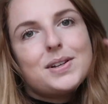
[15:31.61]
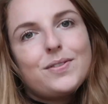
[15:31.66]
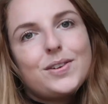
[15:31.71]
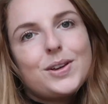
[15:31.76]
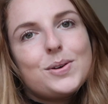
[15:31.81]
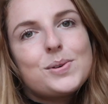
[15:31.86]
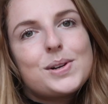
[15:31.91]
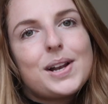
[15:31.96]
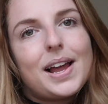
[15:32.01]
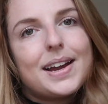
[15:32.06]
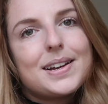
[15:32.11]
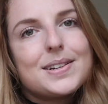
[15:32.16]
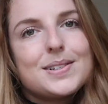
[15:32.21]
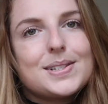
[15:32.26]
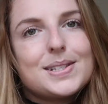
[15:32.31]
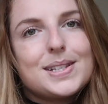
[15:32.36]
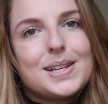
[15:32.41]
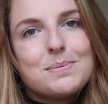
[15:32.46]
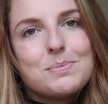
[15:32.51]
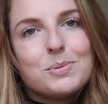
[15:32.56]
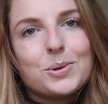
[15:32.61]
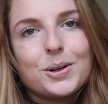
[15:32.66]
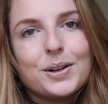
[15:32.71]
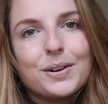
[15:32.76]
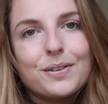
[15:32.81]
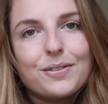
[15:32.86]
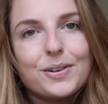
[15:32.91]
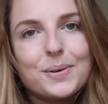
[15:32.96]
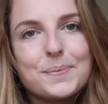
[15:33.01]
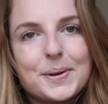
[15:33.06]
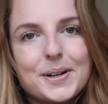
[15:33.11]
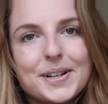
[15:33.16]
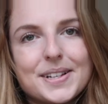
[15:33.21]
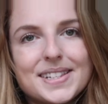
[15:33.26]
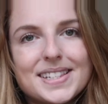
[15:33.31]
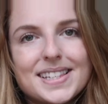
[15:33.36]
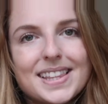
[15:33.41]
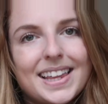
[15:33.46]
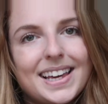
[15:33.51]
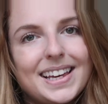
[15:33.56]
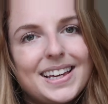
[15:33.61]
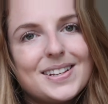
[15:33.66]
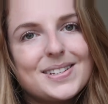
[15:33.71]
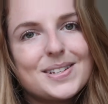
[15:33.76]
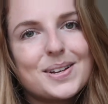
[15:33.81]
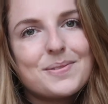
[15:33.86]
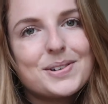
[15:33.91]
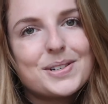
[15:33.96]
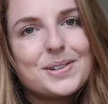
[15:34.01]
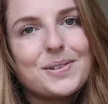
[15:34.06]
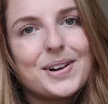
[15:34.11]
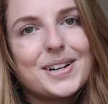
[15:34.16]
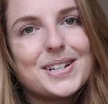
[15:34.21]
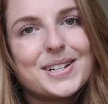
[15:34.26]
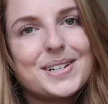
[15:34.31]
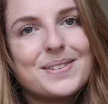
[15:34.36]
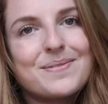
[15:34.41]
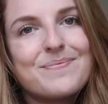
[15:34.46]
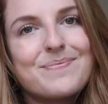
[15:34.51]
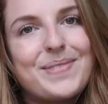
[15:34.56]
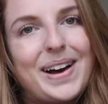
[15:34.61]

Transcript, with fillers: if you would like to see more from us. Thank you so much for watching.